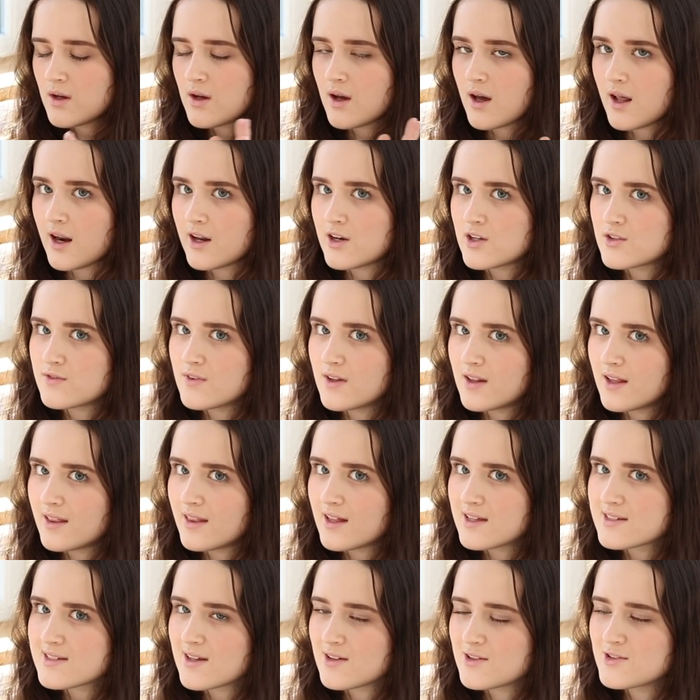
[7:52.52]
And I just feel like
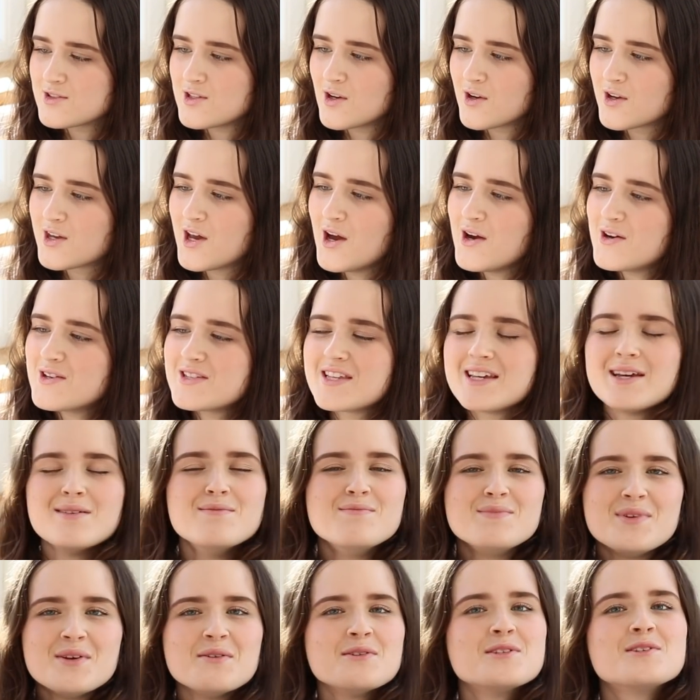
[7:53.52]
that sounds so cozy
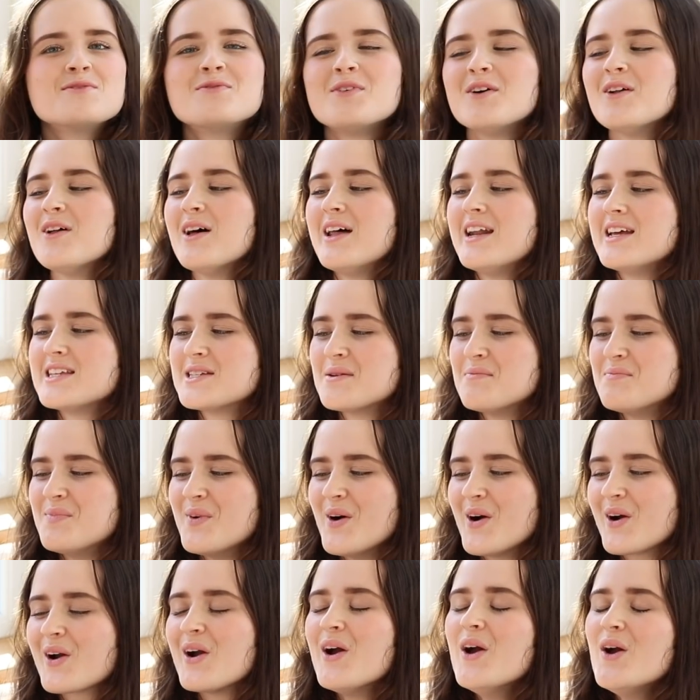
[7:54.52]
and beautiful, and it's a
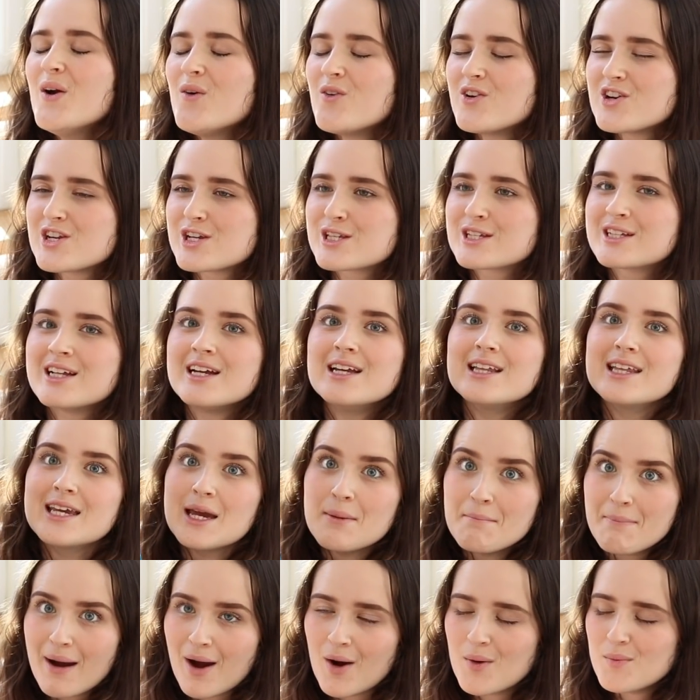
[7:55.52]
book which is clearly
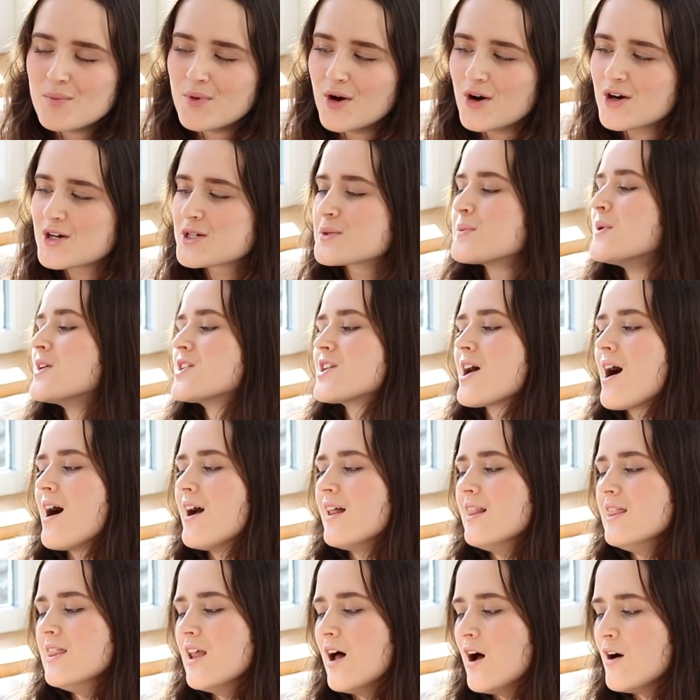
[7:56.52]
about books, which
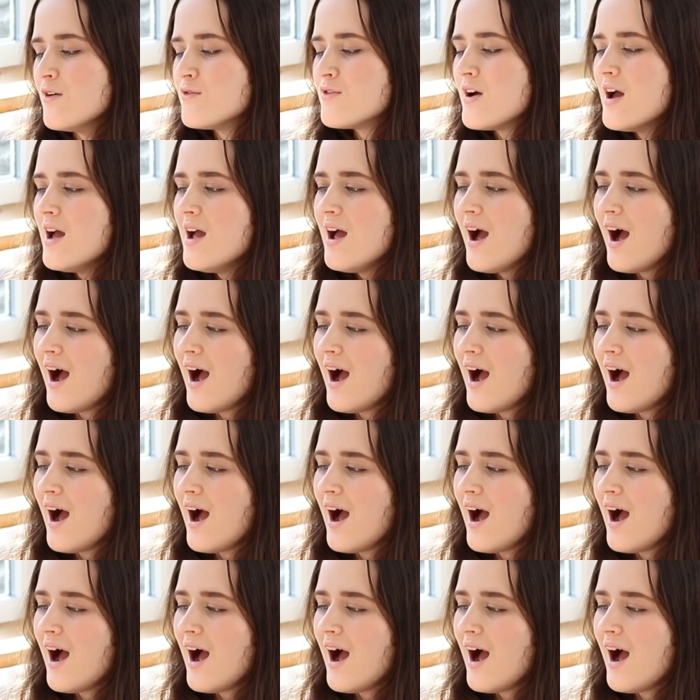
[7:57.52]
I love.